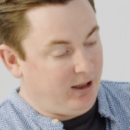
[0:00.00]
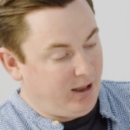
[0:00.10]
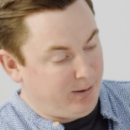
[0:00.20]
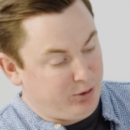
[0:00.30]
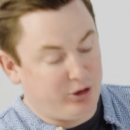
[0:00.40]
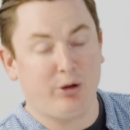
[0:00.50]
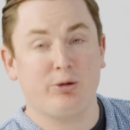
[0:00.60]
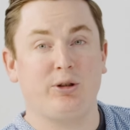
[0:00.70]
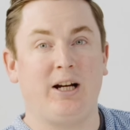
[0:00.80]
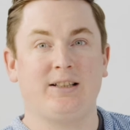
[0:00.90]
You can
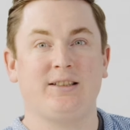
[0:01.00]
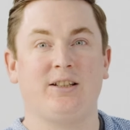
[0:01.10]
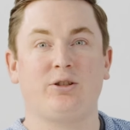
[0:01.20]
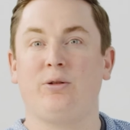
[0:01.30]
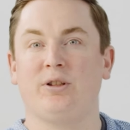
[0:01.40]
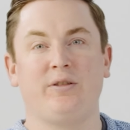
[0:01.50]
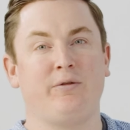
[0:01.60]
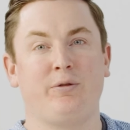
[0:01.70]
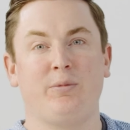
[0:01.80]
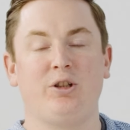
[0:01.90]
also access all this
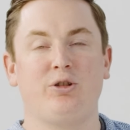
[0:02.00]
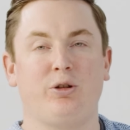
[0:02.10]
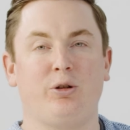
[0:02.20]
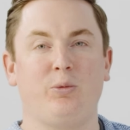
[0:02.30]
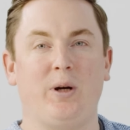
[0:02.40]
information on our